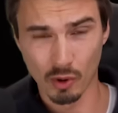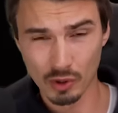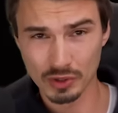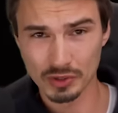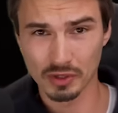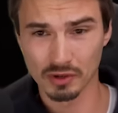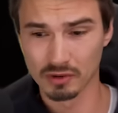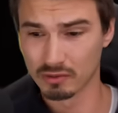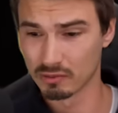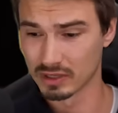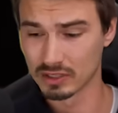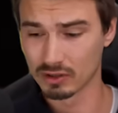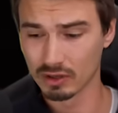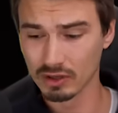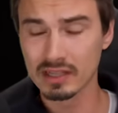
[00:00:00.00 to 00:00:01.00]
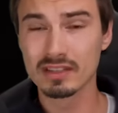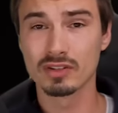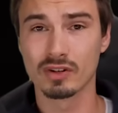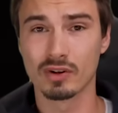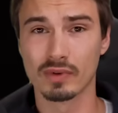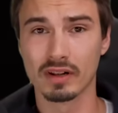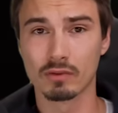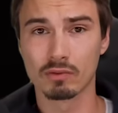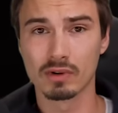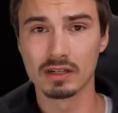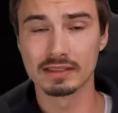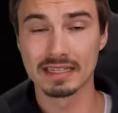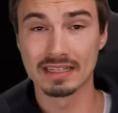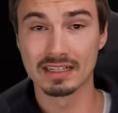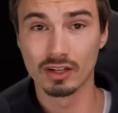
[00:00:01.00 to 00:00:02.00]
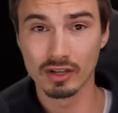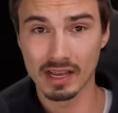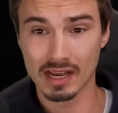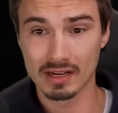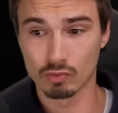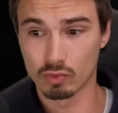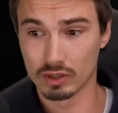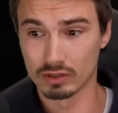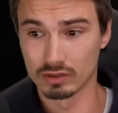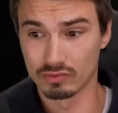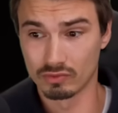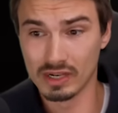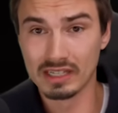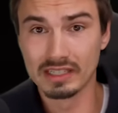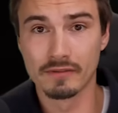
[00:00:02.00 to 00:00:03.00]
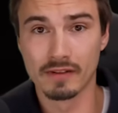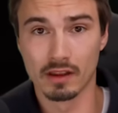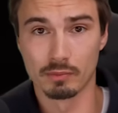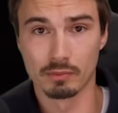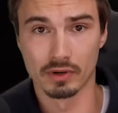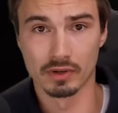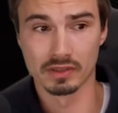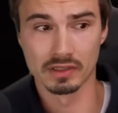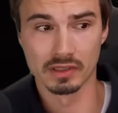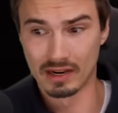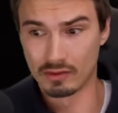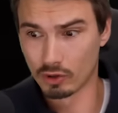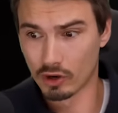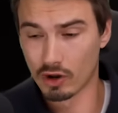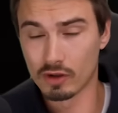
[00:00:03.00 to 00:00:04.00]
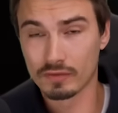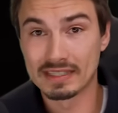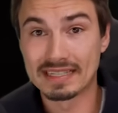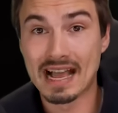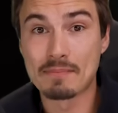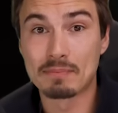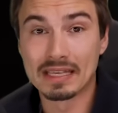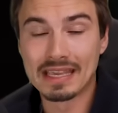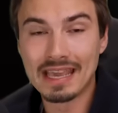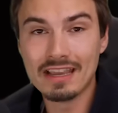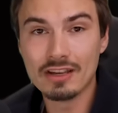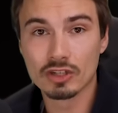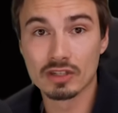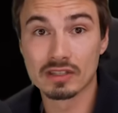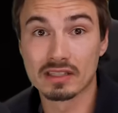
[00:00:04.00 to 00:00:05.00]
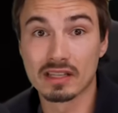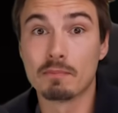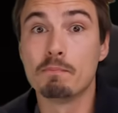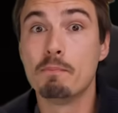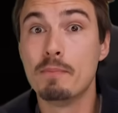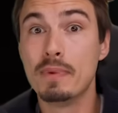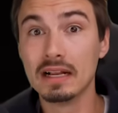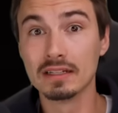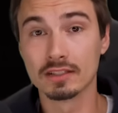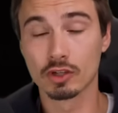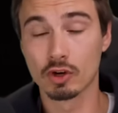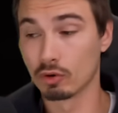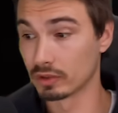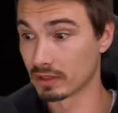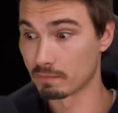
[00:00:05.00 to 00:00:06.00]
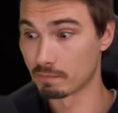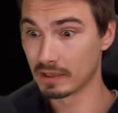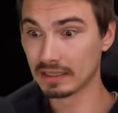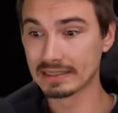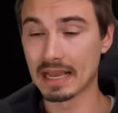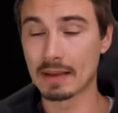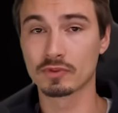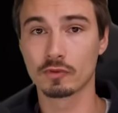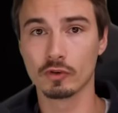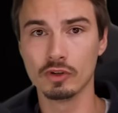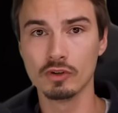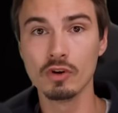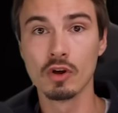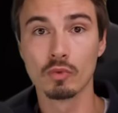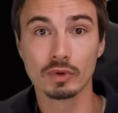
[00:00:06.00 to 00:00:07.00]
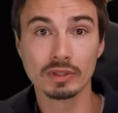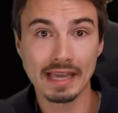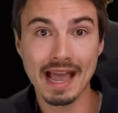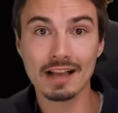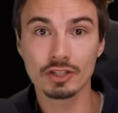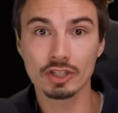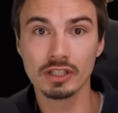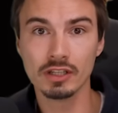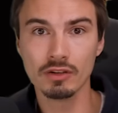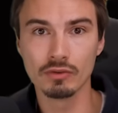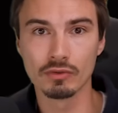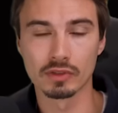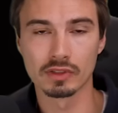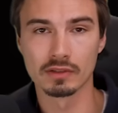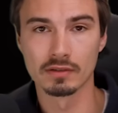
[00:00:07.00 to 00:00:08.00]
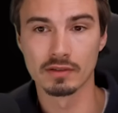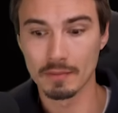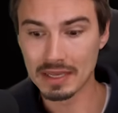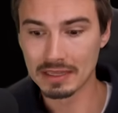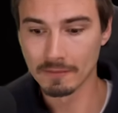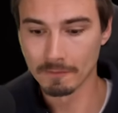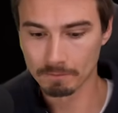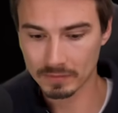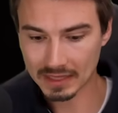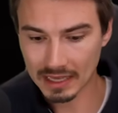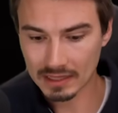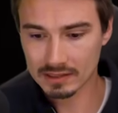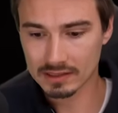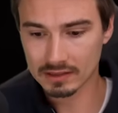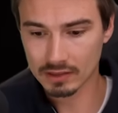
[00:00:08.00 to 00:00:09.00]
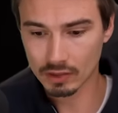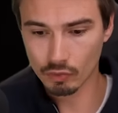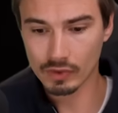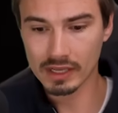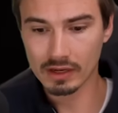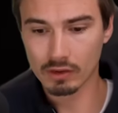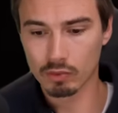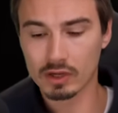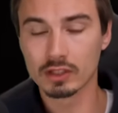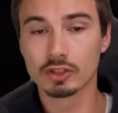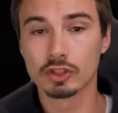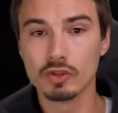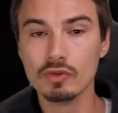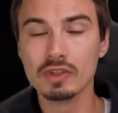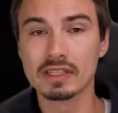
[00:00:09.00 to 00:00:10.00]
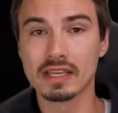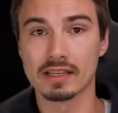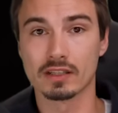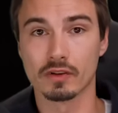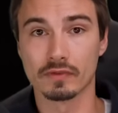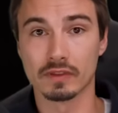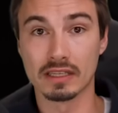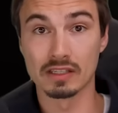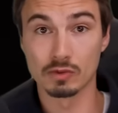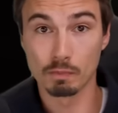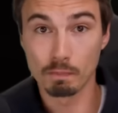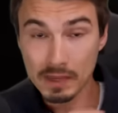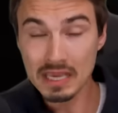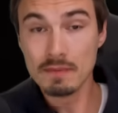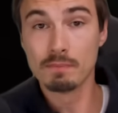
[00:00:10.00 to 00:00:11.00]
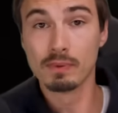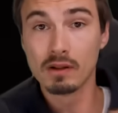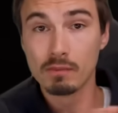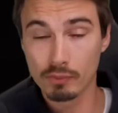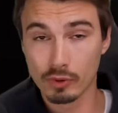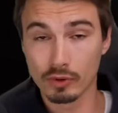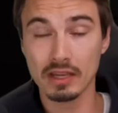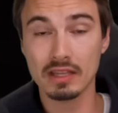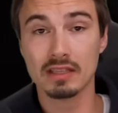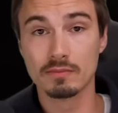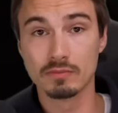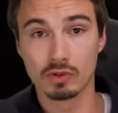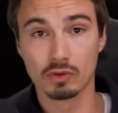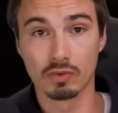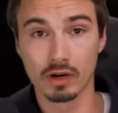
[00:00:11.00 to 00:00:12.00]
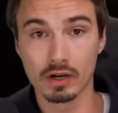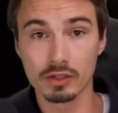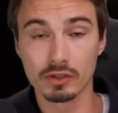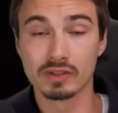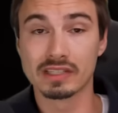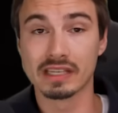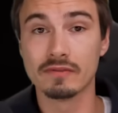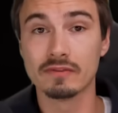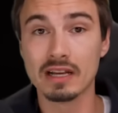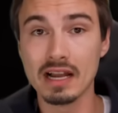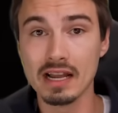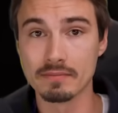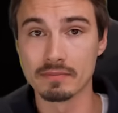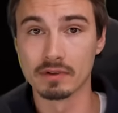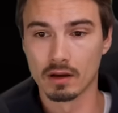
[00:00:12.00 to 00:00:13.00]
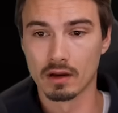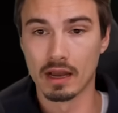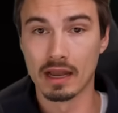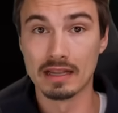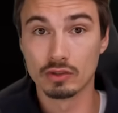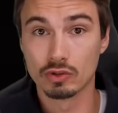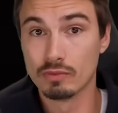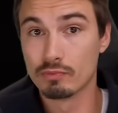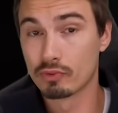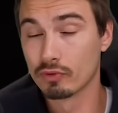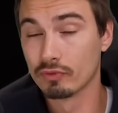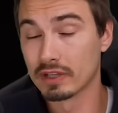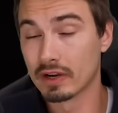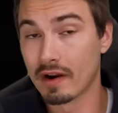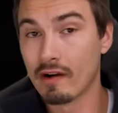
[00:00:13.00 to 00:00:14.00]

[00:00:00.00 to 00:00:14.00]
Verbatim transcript: also when you look into the real world and look at what real developers and what all of these applications that build code and build apps for you, what they actually use. I mean, that's the real world use case of these people putting them to work to save time and to improve their